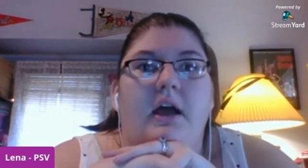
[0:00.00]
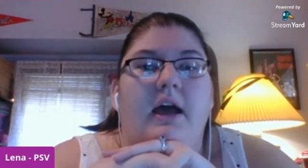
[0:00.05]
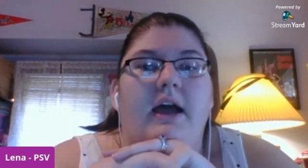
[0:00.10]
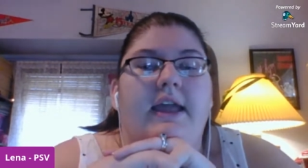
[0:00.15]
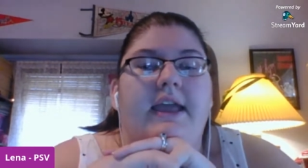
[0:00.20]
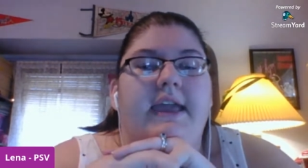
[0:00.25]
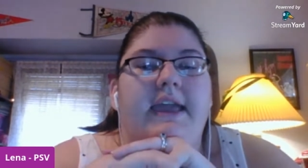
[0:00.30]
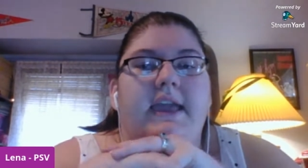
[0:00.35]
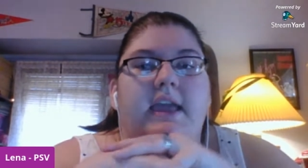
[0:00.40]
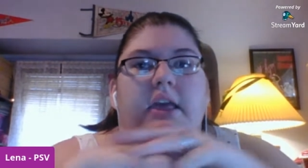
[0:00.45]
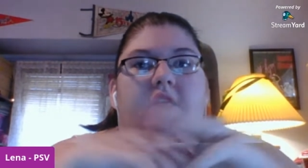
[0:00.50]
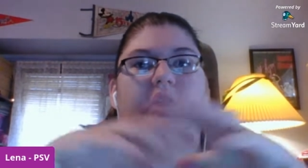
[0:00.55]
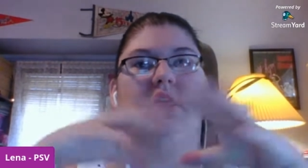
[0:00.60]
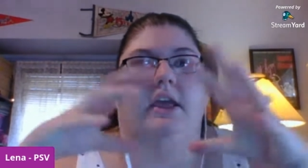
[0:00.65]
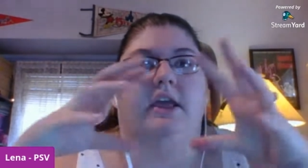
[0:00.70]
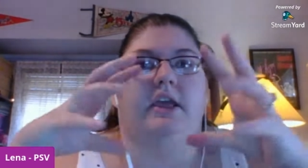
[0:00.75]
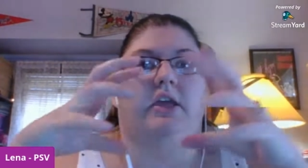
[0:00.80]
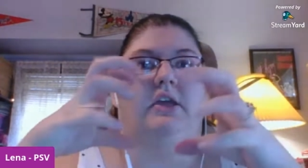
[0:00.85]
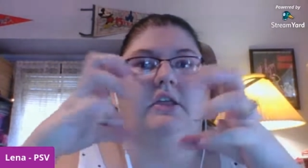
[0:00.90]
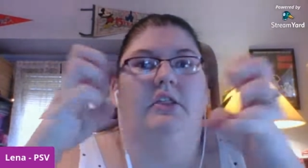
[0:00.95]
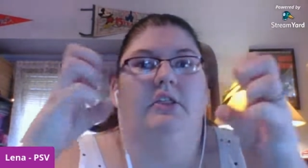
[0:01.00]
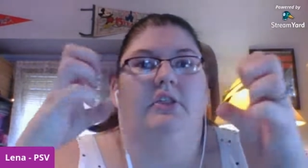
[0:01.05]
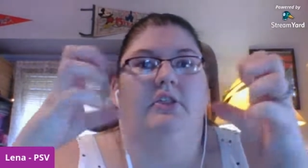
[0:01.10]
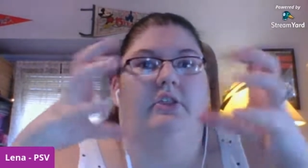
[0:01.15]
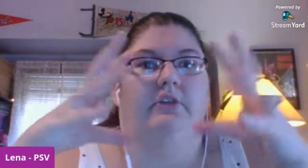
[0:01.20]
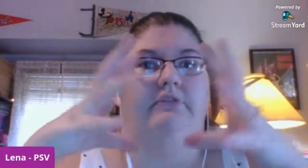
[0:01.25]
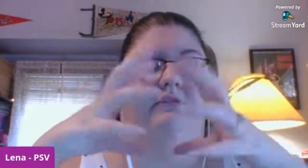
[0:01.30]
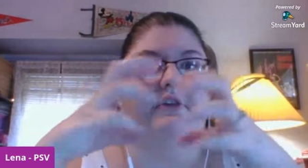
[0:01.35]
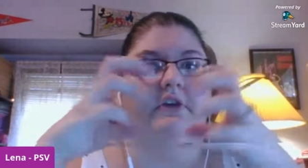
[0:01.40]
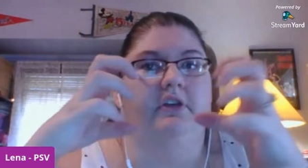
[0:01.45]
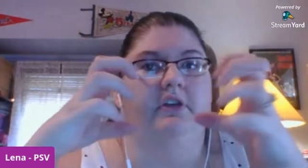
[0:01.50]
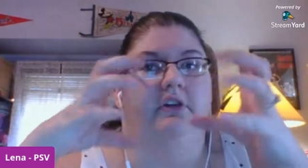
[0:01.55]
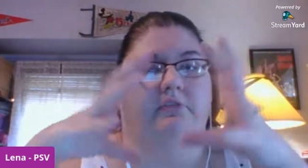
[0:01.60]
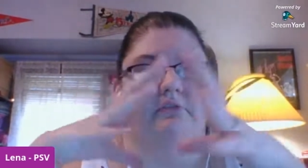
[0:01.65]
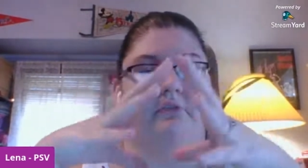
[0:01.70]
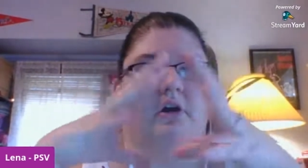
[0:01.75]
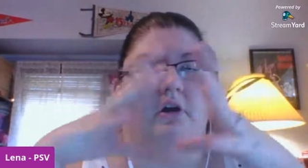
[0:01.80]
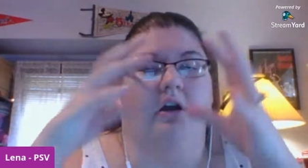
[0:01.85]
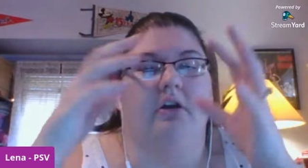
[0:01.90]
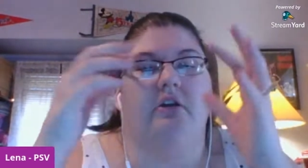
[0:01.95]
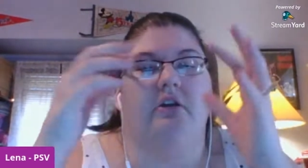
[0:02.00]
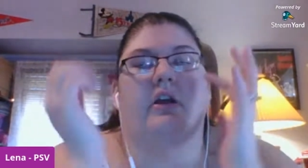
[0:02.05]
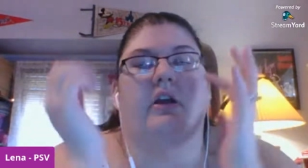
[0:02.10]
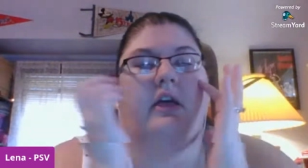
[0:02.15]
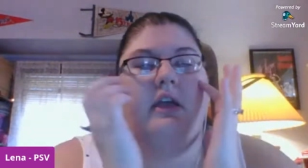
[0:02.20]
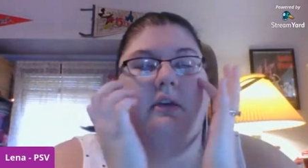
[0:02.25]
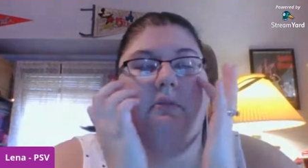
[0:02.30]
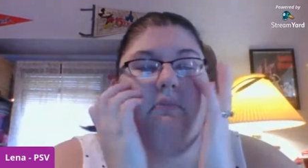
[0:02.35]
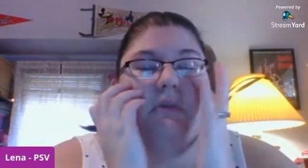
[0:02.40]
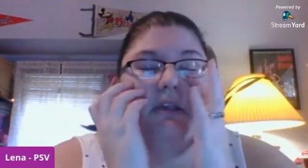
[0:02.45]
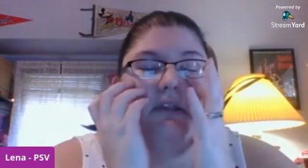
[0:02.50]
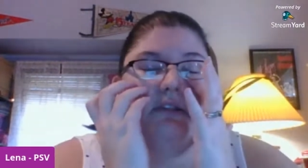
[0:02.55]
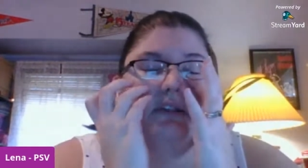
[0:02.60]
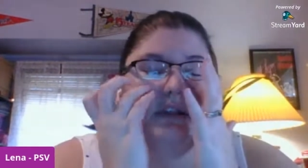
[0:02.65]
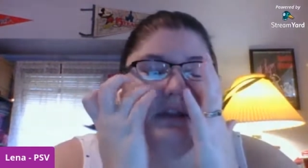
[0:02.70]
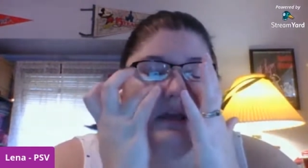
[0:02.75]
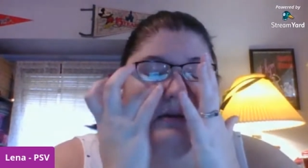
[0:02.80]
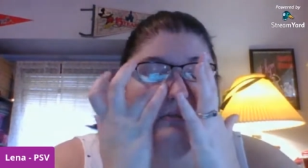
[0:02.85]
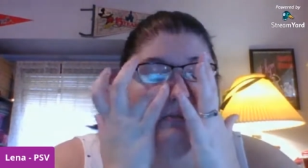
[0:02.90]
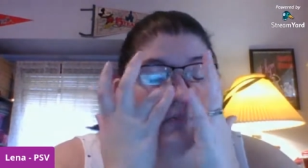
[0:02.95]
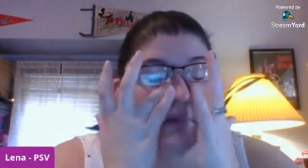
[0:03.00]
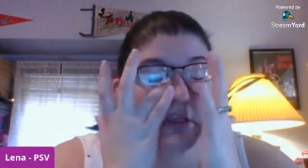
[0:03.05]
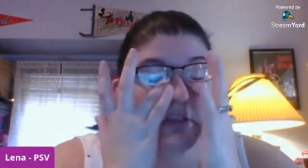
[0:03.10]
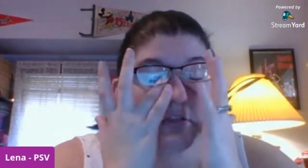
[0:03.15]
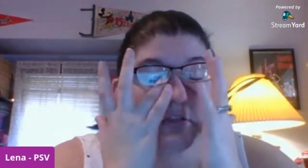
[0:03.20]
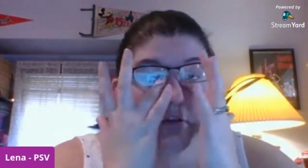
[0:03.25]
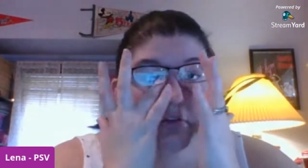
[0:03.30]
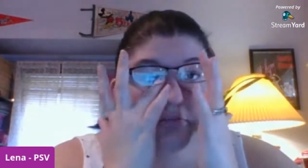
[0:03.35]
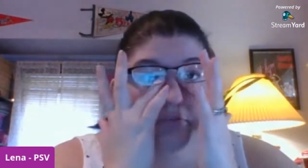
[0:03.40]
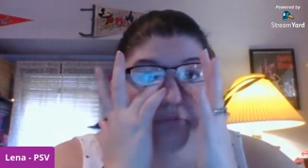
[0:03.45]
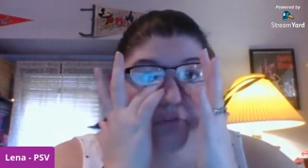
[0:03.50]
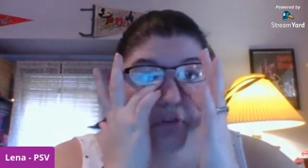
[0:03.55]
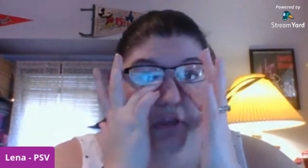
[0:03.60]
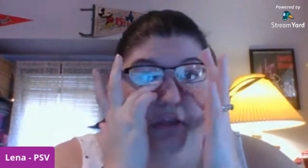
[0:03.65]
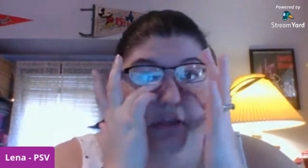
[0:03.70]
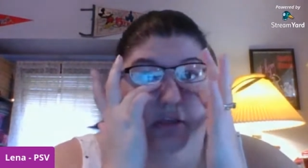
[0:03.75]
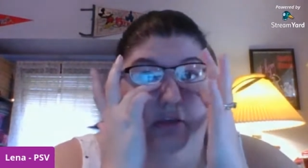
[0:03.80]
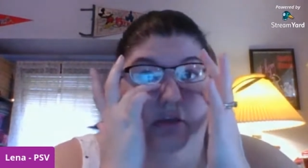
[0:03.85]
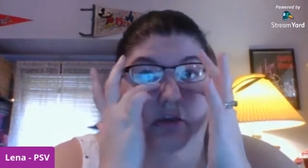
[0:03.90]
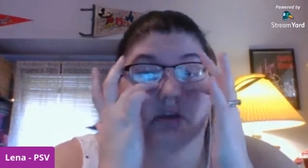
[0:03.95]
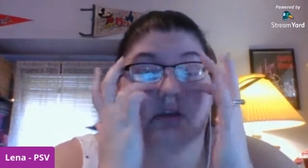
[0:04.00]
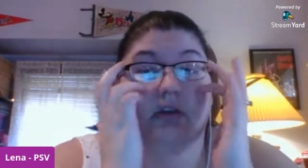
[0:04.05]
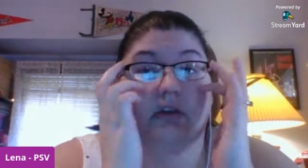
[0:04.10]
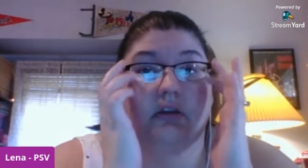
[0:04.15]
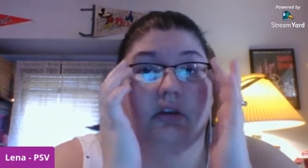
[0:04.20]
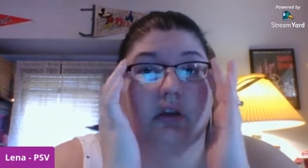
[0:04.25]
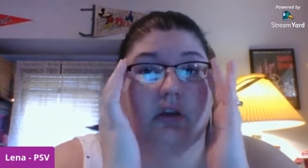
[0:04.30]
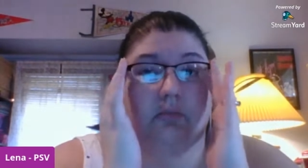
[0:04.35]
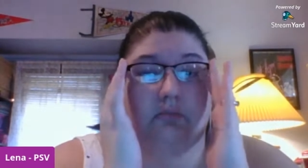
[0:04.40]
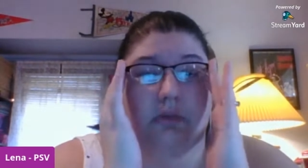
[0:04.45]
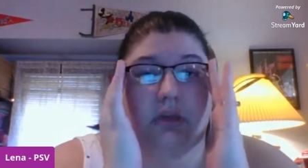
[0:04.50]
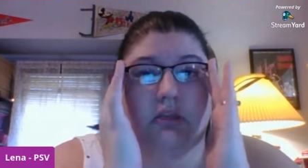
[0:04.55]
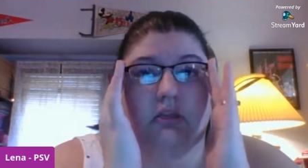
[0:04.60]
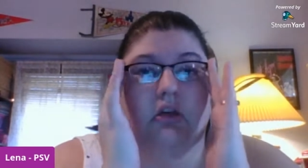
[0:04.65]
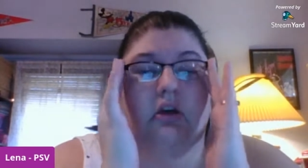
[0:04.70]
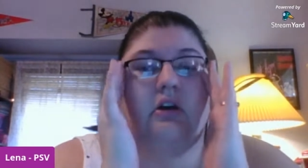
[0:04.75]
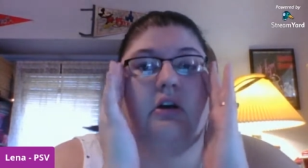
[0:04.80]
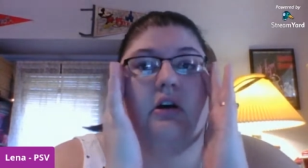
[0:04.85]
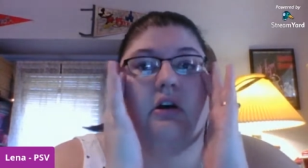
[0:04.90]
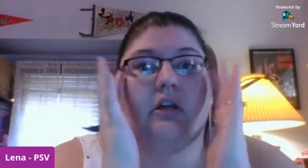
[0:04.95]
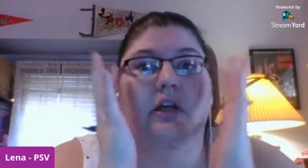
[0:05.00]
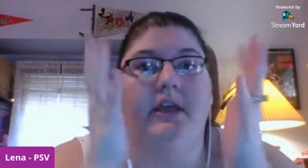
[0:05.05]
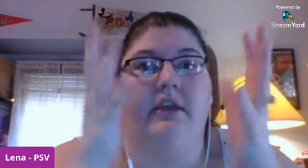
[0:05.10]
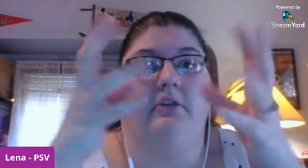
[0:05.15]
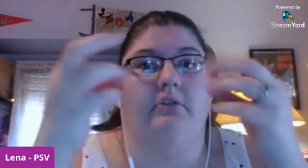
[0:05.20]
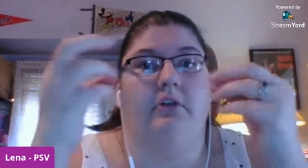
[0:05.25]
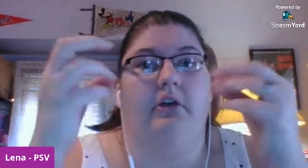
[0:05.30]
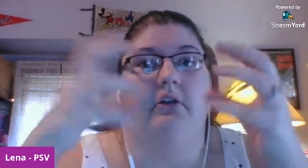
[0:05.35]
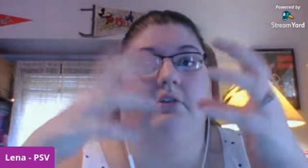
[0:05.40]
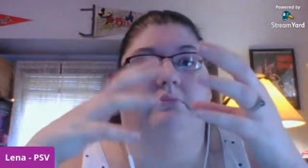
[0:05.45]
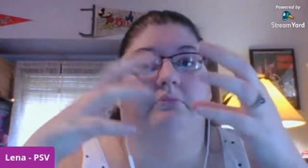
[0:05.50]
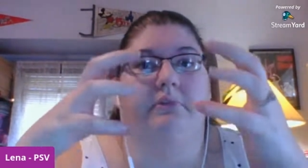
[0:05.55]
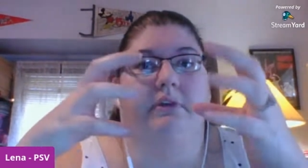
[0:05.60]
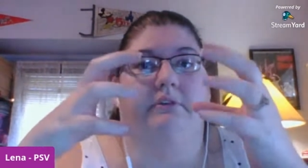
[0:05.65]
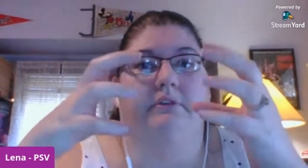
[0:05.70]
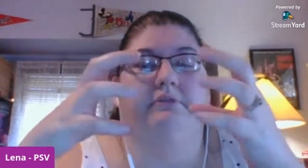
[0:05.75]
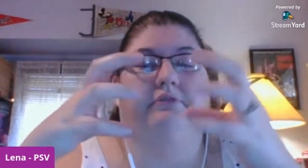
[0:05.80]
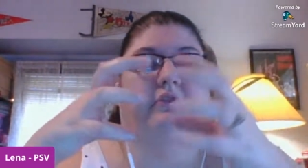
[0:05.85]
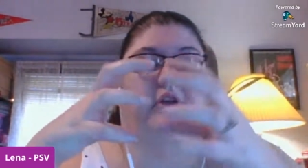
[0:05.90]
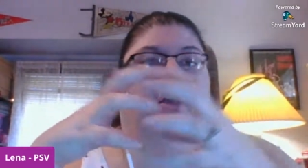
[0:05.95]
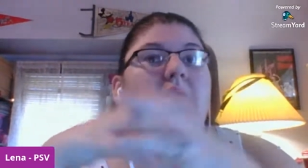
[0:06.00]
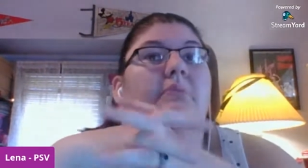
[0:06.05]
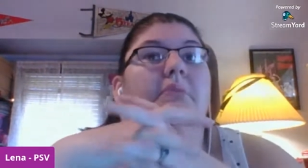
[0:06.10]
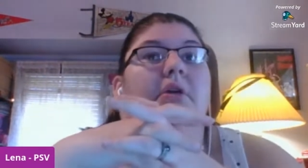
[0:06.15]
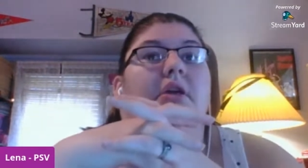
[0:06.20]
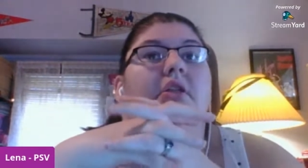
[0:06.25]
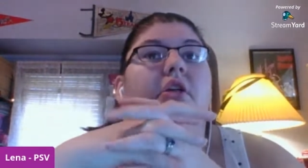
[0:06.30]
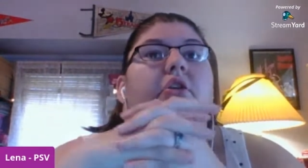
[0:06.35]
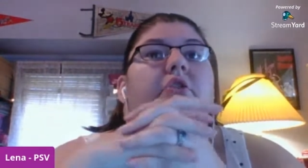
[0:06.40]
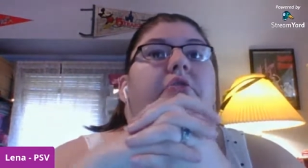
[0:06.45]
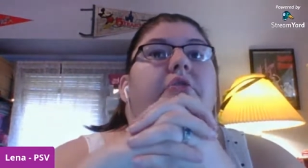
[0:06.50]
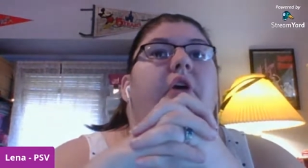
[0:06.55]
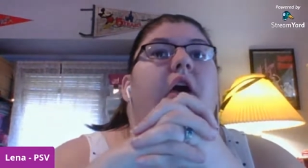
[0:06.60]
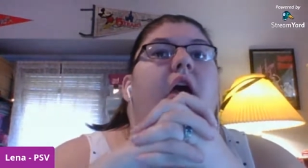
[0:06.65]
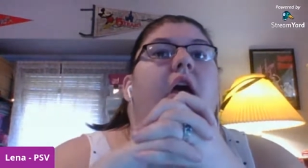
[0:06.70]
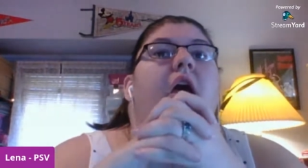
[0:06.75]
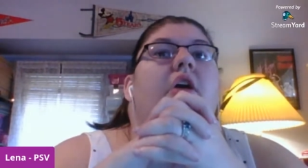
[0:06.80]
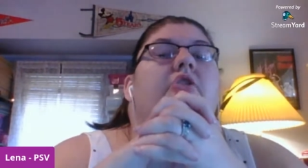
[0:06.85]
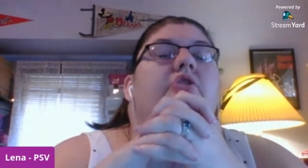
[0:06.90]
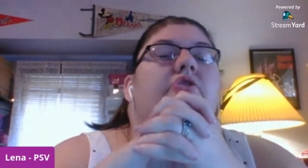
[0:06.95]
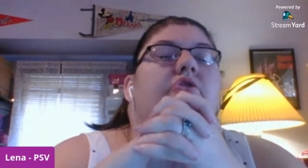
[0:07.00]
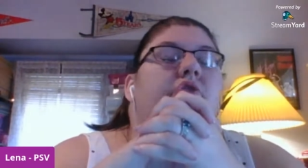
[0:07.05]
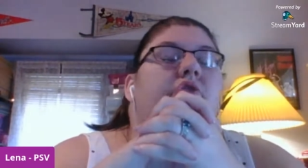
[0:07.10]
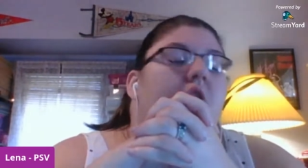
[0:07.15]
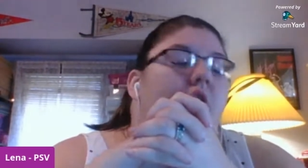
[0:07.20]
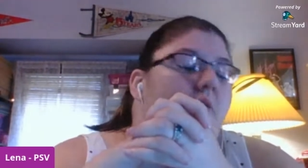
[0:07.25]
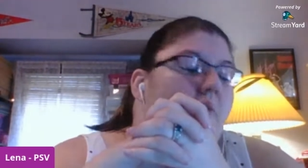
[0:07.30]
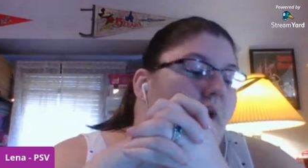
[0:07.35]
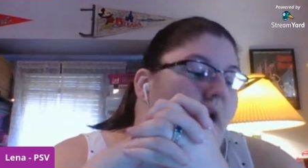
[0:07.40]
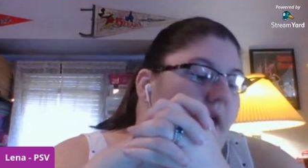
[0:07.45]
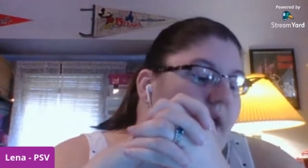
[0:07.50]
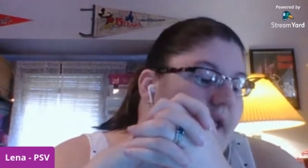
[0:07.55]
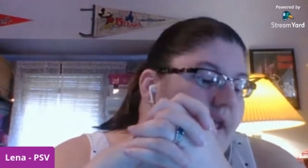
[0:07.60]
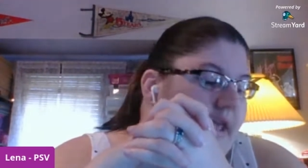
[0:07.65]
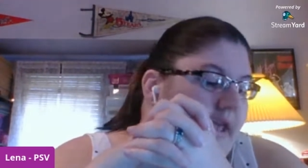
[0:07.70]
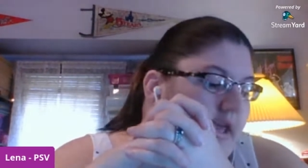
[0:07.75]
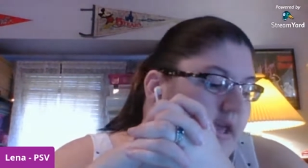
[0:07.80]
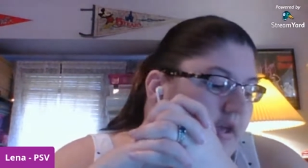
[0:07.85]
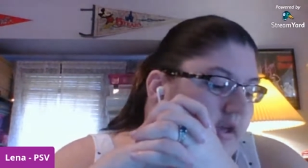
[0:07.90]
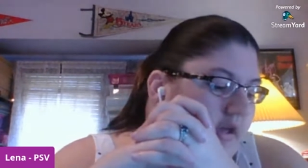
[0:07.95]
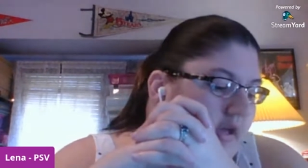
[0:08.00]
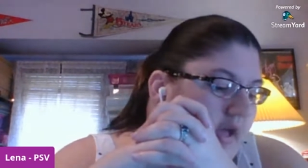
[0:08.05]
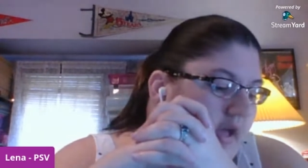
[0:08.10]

I hate like the feel of raw ground, like mixing up meatloaf for like a meatloaf, like ground beef for like a meatloaf. So uh